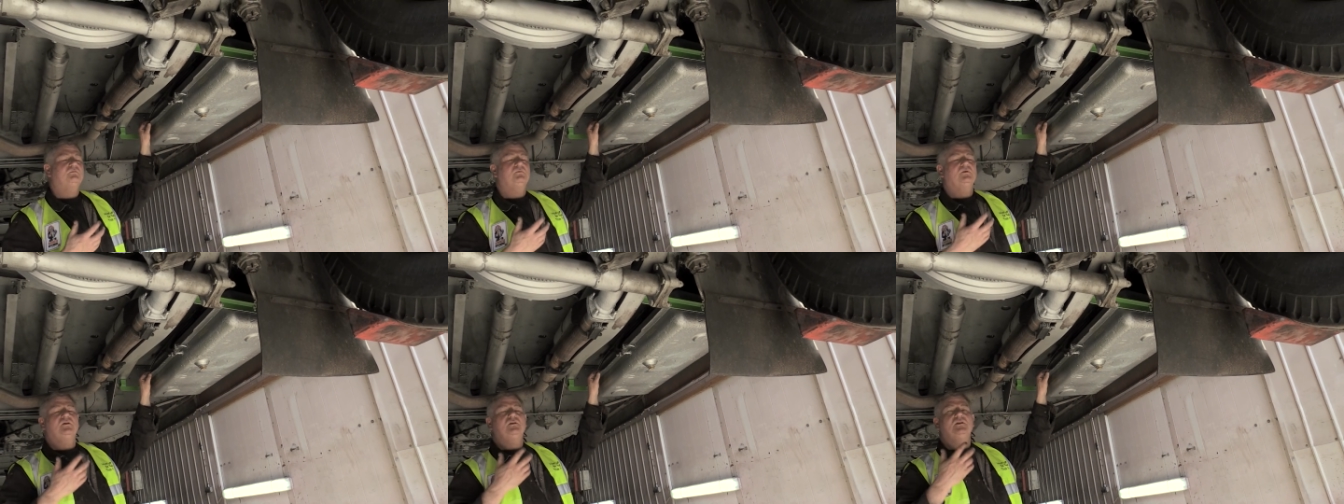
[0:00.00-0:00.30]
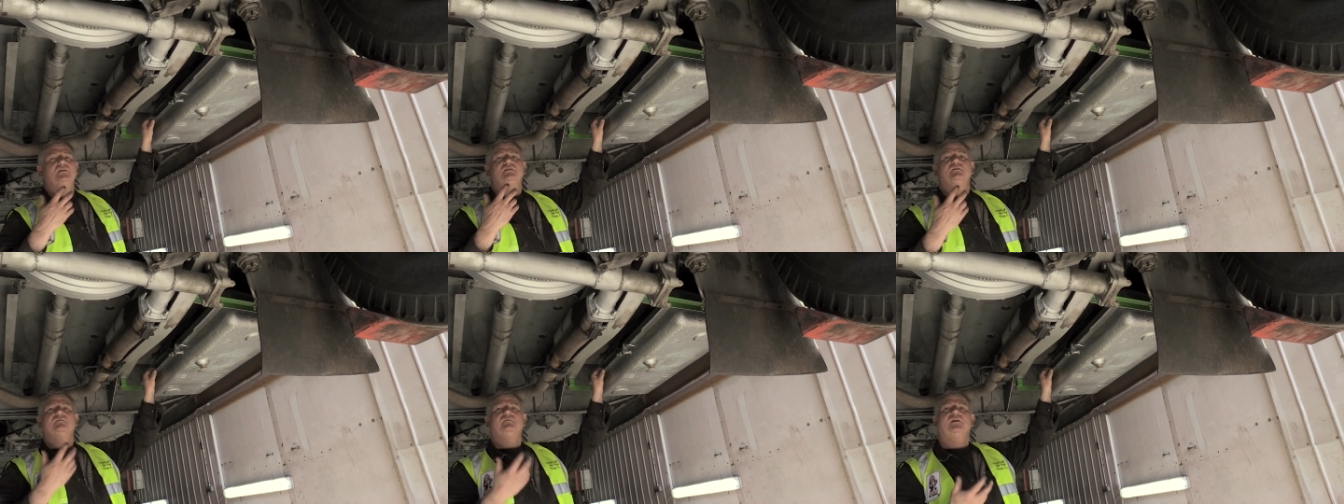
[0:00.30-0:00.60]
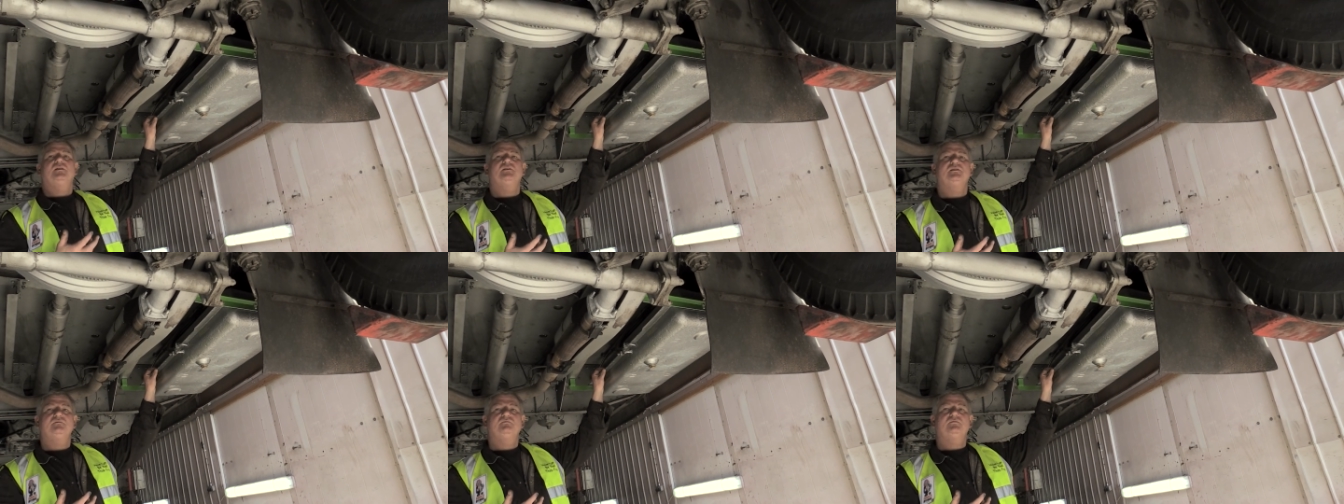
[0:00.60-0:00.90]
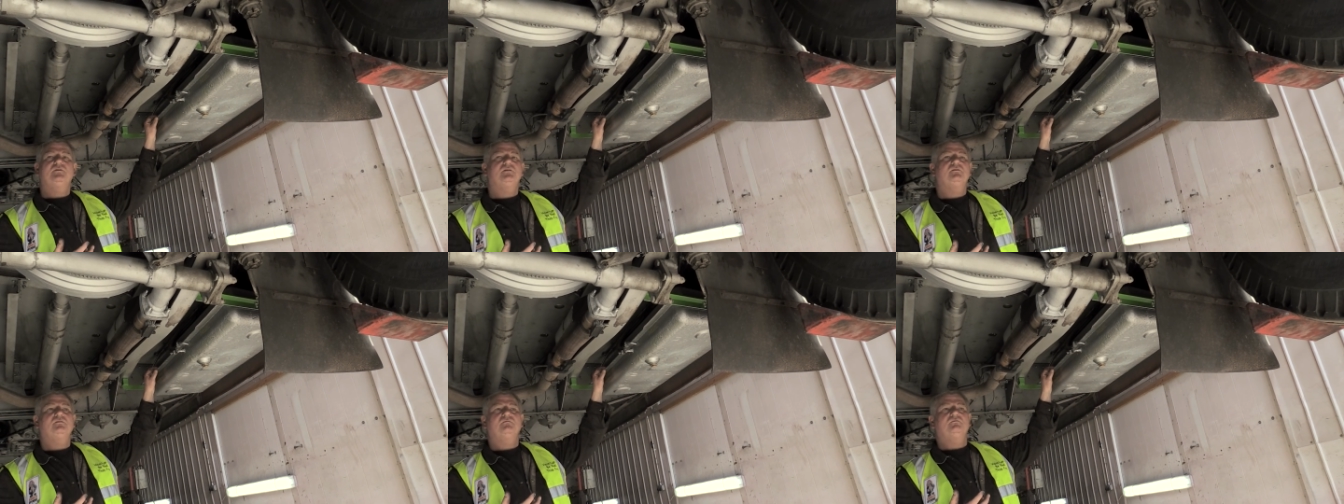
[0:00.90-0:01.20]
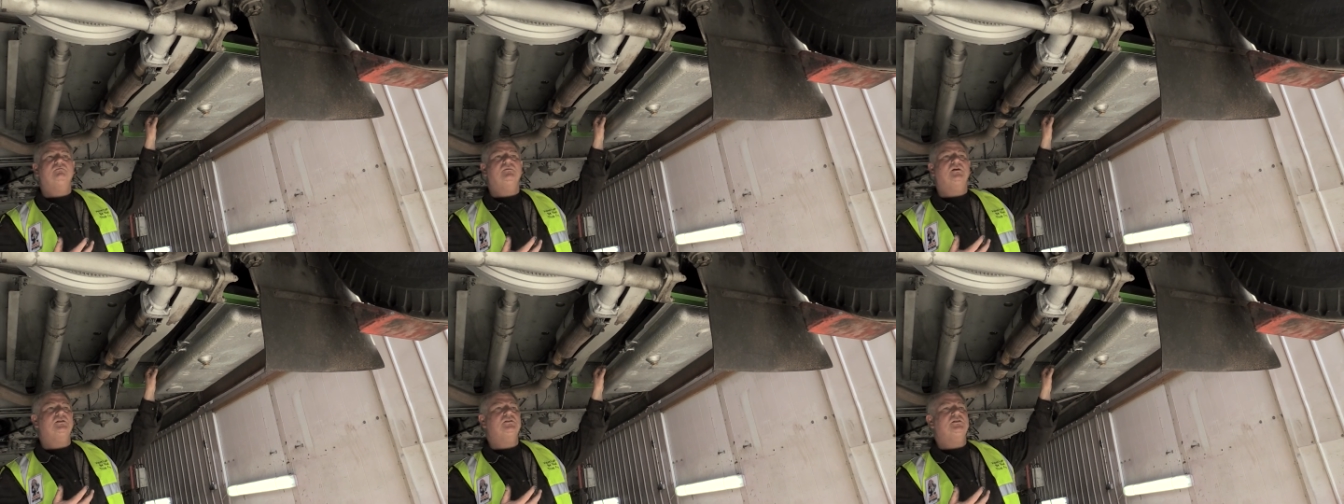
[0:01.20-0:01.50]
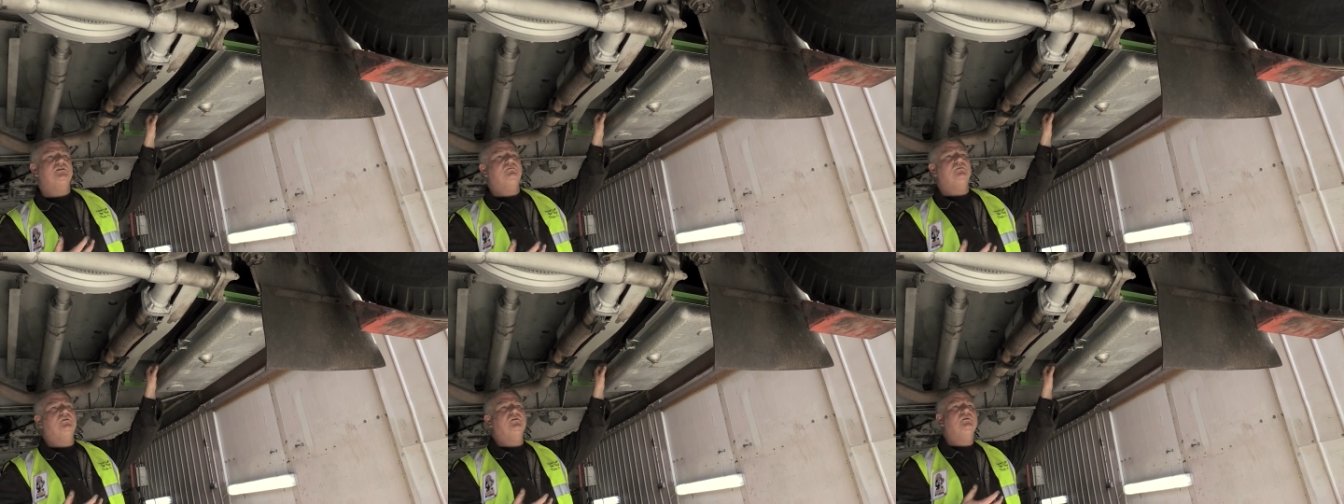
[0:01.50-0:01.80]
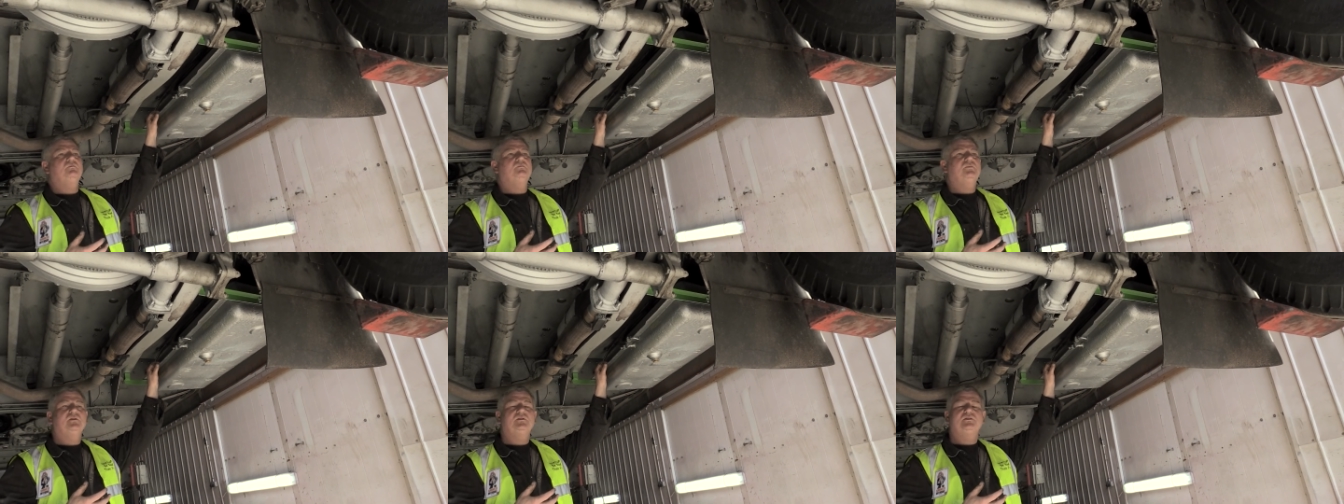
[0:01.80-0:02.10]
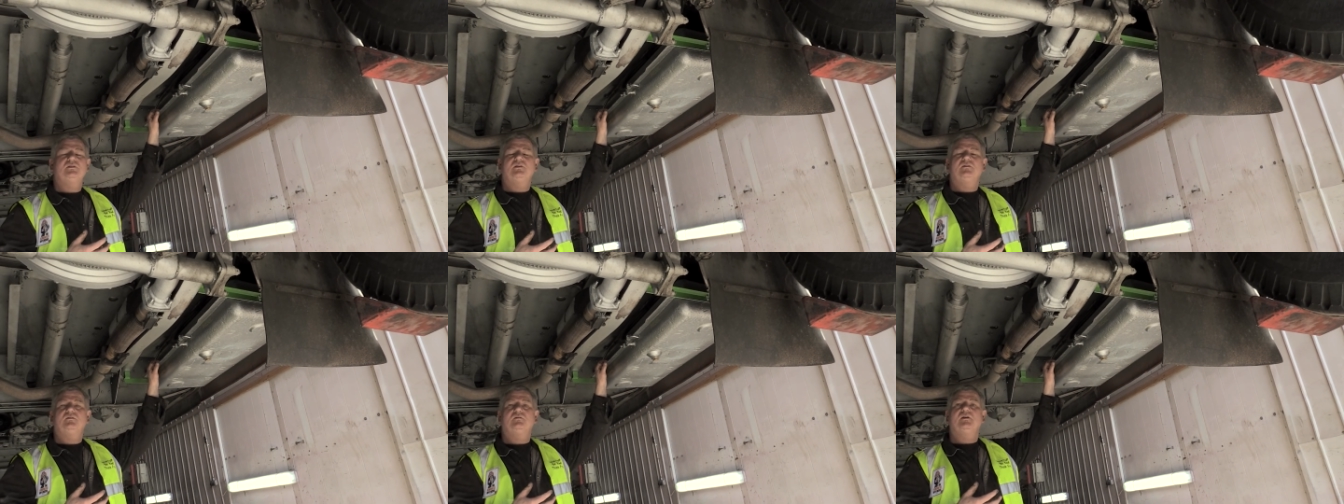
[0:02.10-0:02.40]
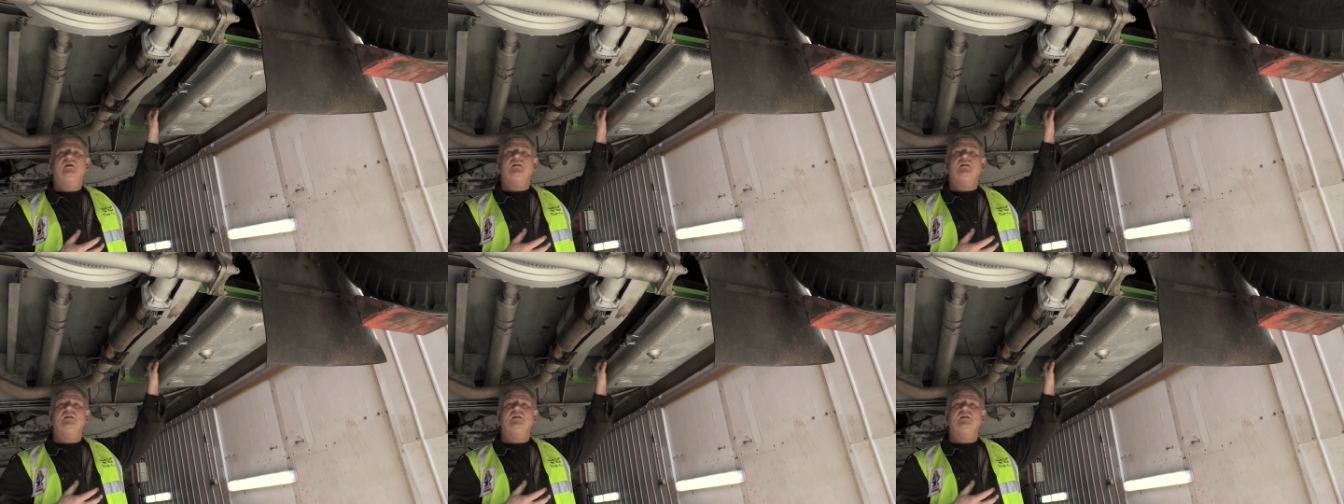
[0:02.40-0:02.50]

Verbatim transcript: kindness offensive didn't actually want the bus to look